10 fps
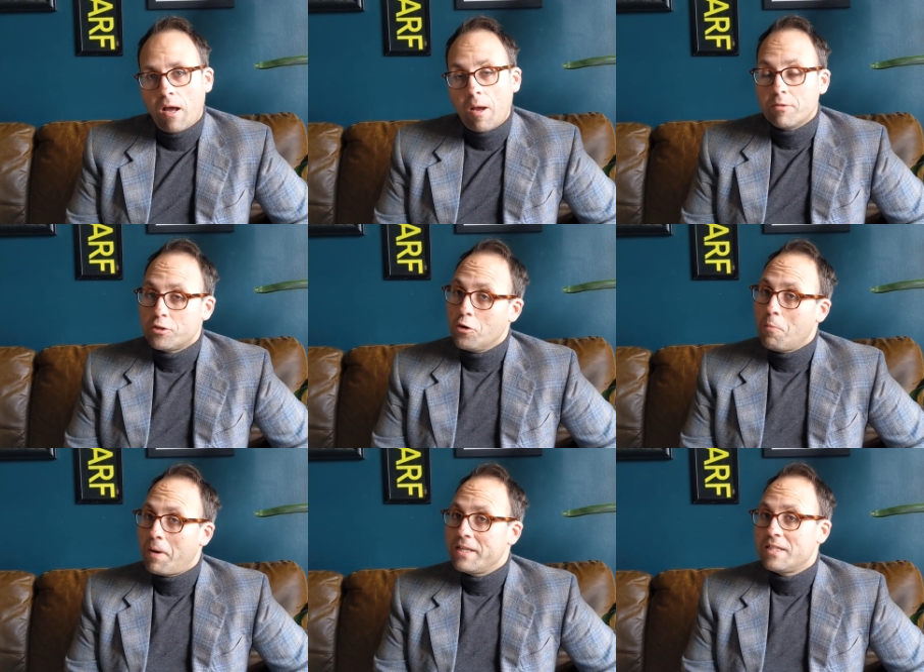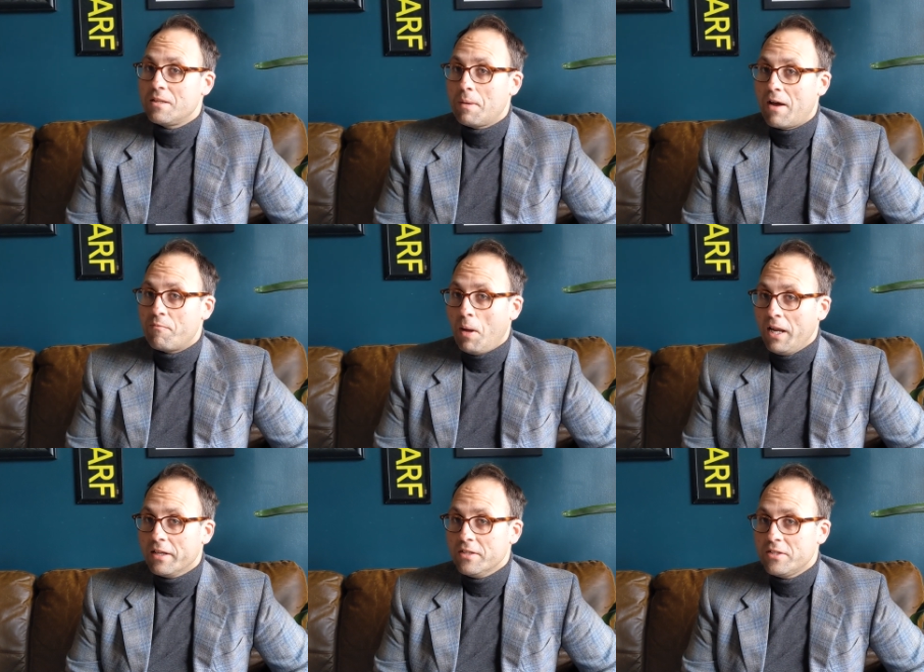I'm sure plenty of them have
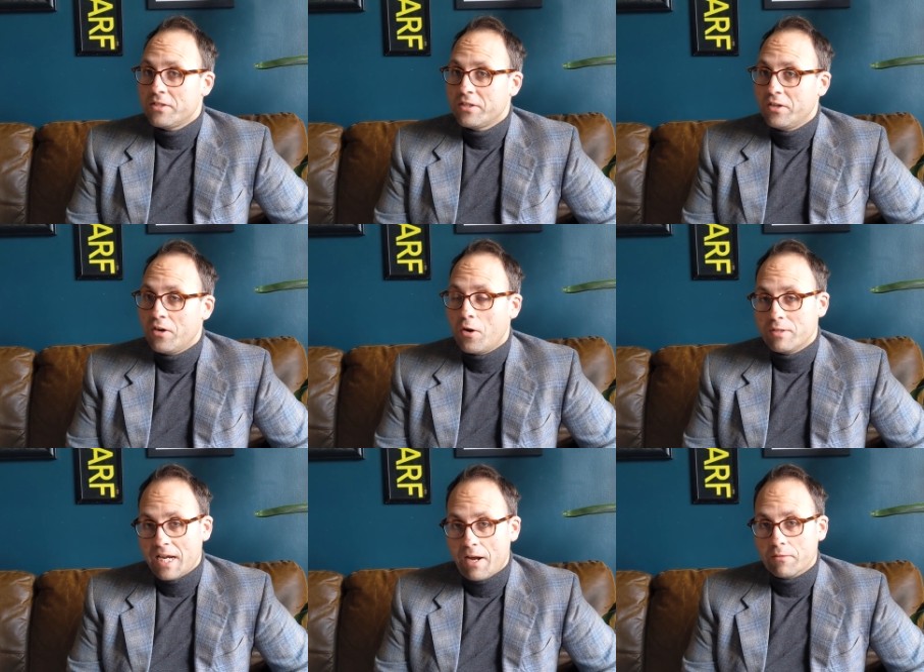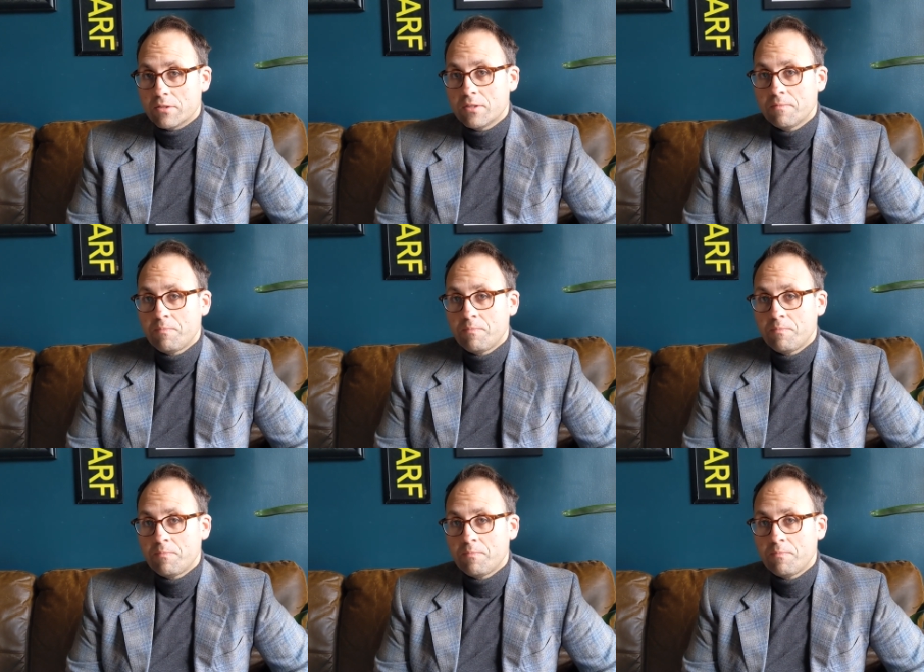butlers, no doubt.